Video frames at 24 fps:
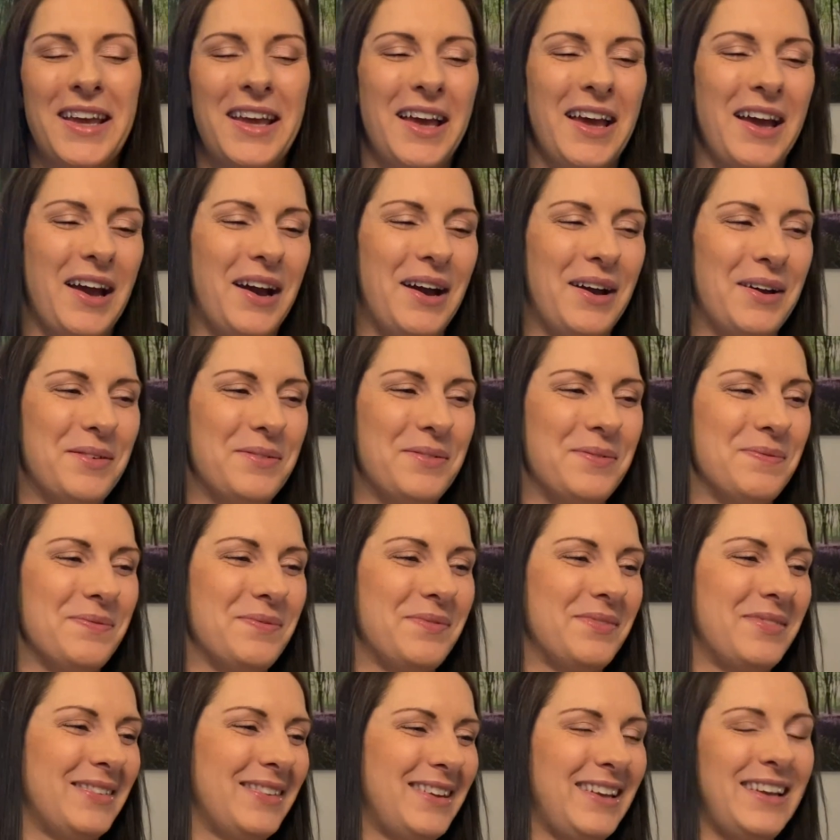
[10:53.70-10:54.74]

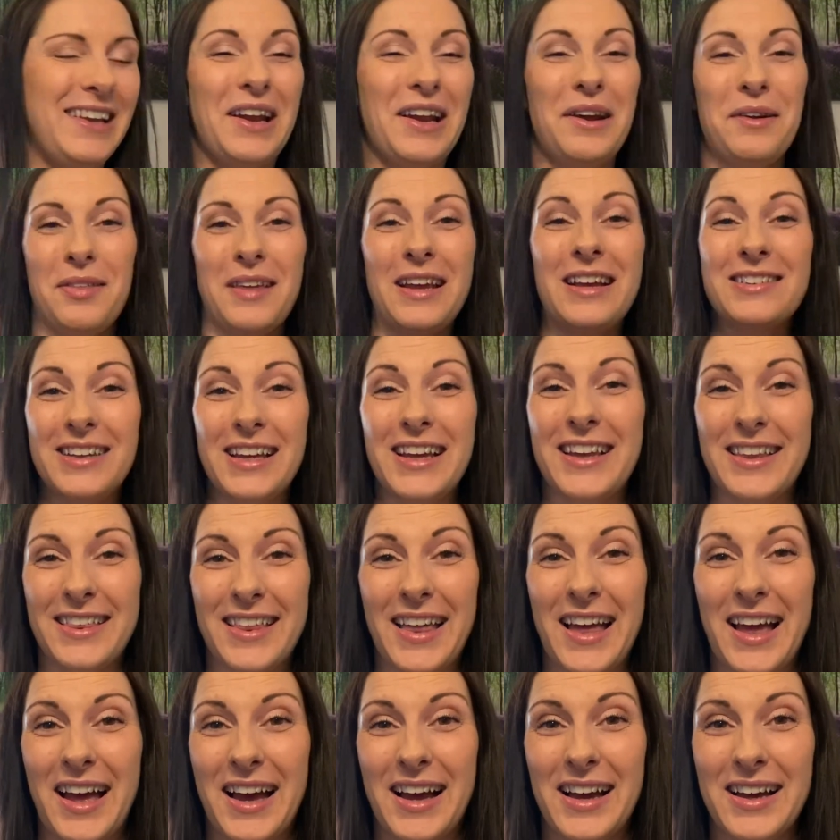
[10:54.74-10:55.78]
Things like
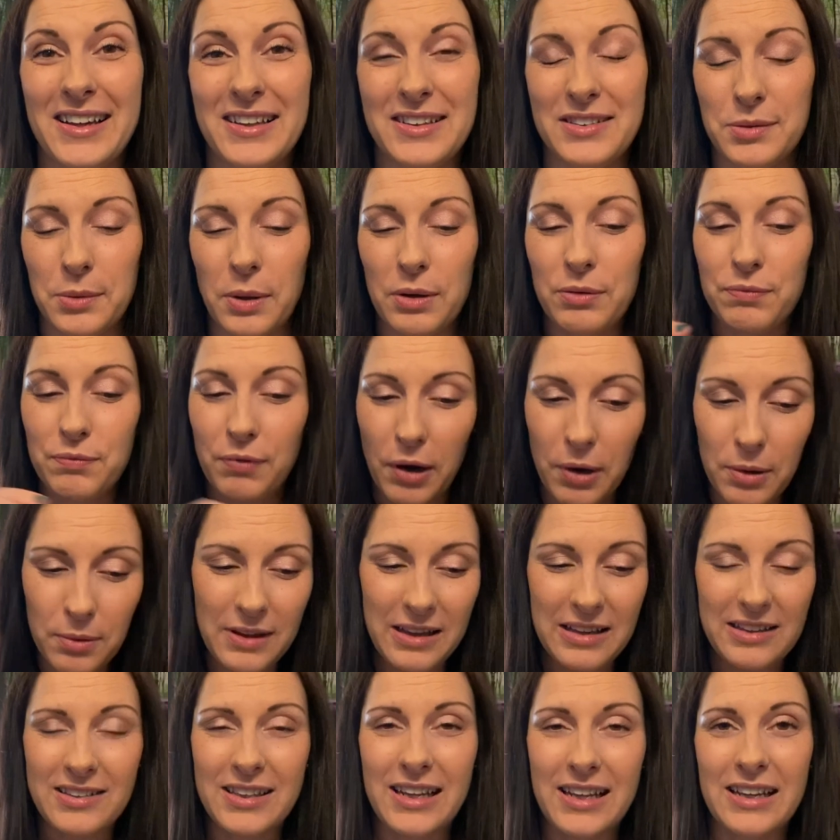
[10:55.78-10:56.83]
that. So I wrote
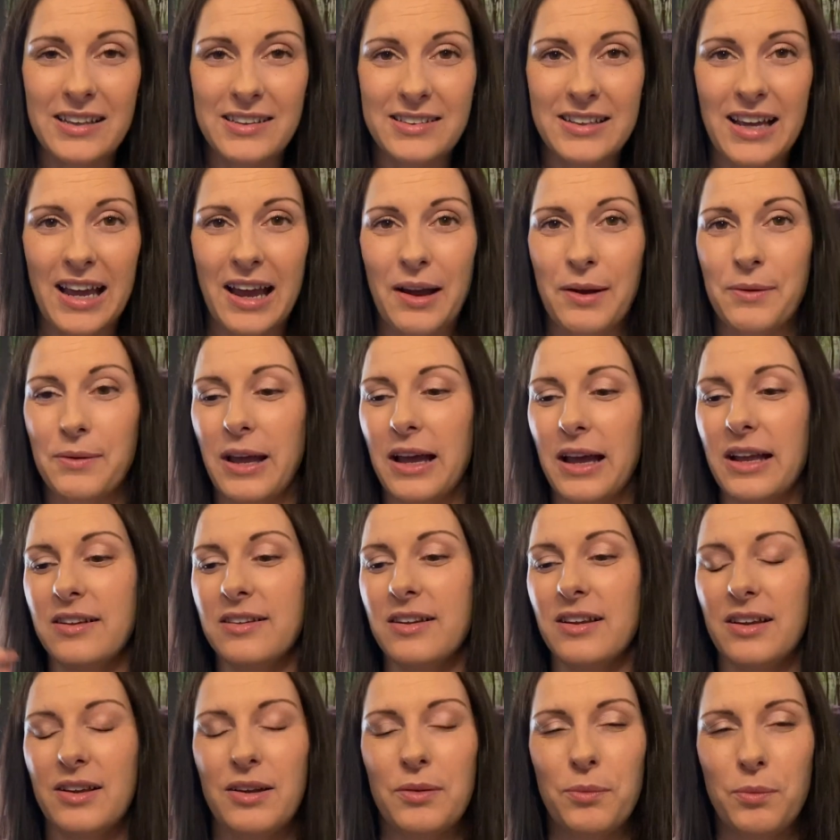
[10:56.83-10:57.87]
these things down, and
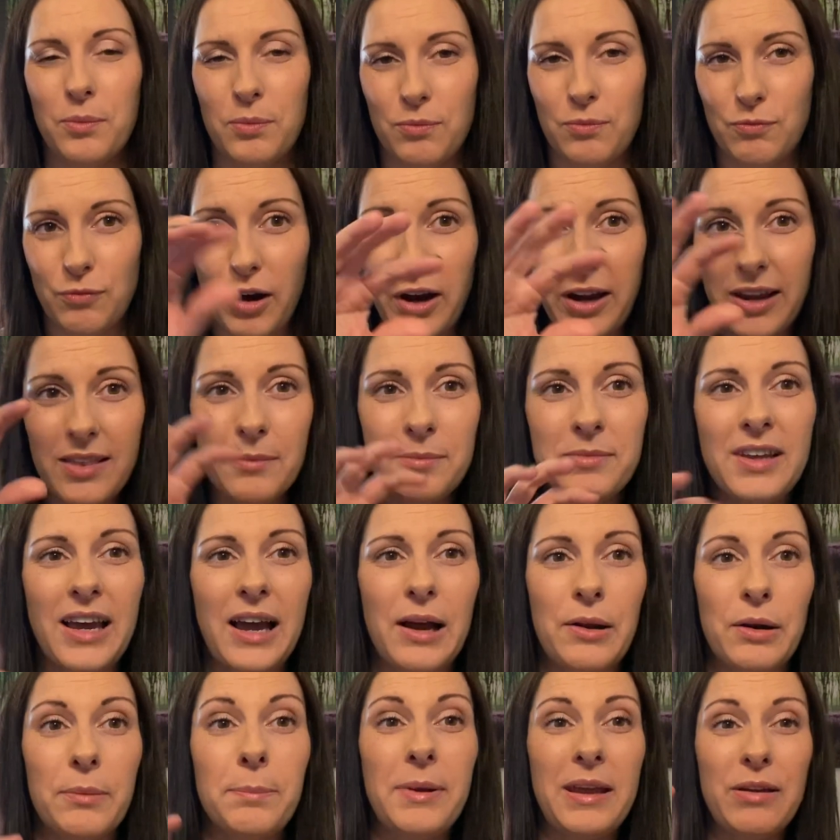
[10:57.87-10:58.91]
write them
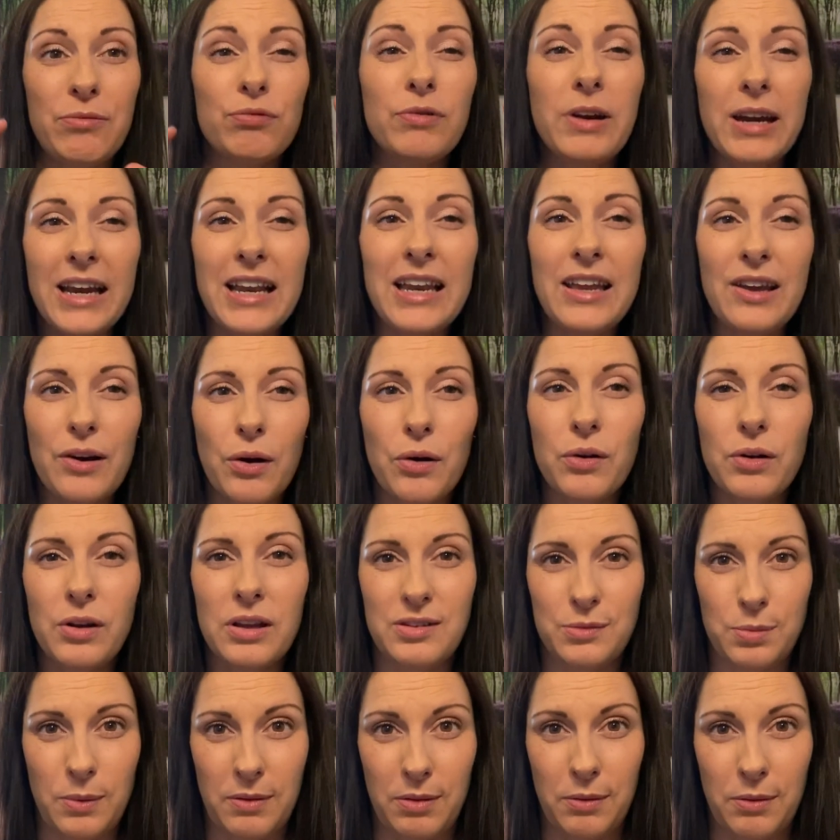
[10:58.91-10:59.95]
down. Be really
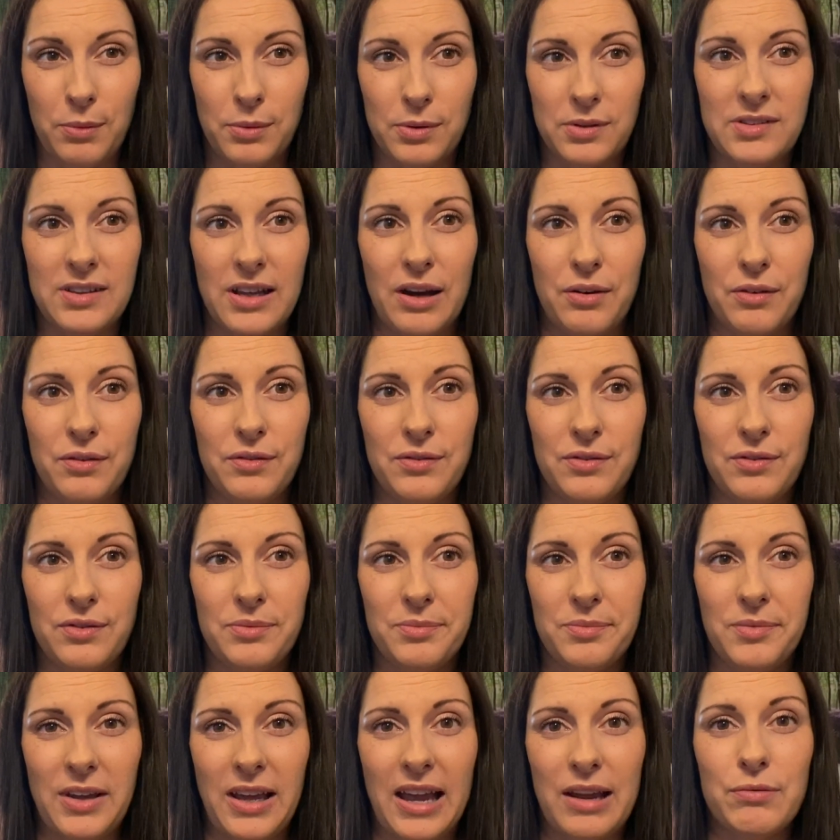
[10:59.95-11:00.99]
honest with yourself,
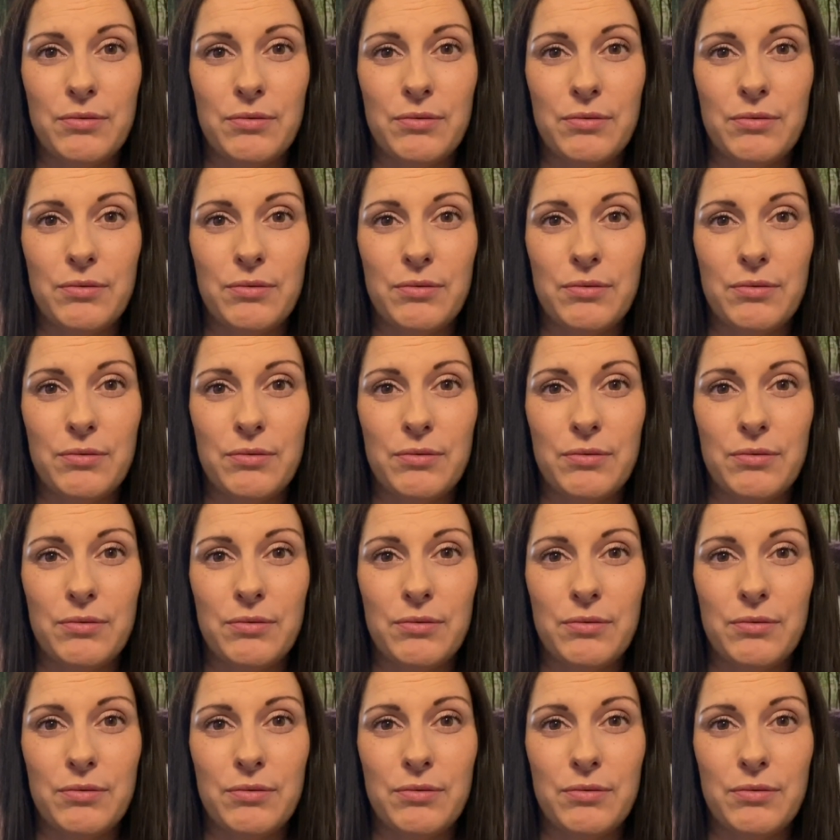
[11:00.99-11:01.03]
okay?